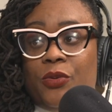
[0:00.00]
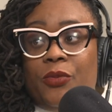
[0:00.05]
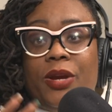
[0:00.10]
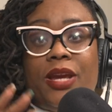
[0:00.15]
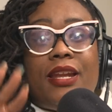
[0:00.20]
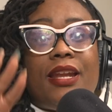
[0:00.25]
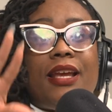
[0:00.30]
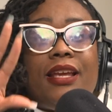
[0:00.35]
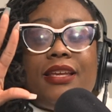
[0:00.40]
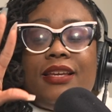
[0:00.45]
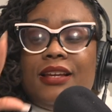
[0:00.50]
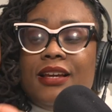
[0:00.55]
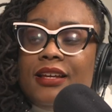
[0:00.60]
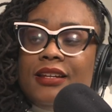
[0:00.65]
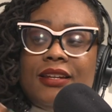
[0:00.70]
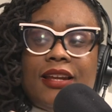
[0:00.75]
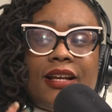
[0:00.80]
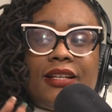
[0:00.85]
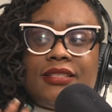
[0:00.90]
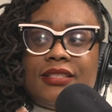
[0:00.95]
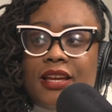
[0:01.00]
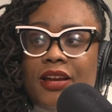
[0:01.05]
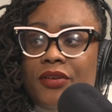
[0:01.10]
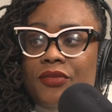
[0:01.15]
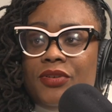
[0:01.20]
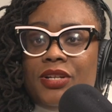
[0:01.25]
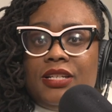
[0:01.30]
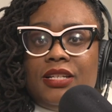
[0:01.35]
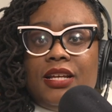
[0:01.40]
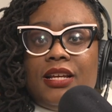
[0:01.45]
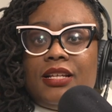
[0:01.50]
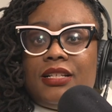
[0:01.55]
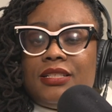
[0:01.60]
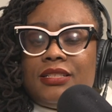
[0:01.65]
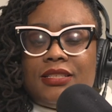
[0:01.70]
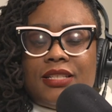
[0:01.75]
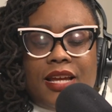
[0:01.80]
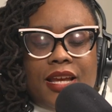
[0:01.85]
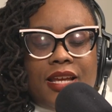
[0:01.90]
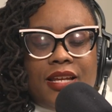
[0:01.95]
way that He connects everything
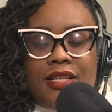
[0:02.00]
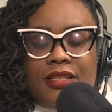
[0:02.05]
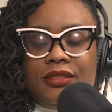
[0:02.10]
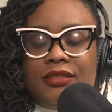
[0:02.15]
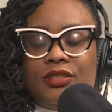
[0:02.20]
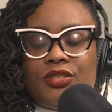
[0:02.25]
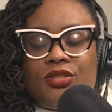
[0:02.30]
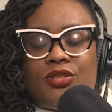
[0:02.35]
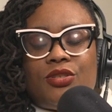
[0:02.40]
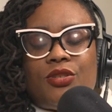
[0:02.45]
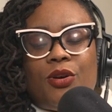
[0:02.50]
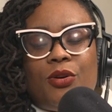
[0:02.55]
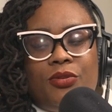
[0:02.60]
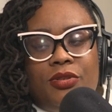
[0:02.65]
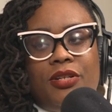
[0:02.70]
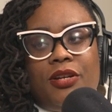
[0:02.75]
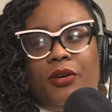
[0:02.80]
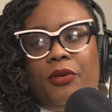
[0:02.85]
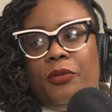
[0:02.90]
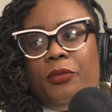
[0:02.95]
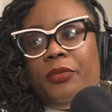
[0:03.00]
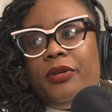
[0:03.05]
is like so dope.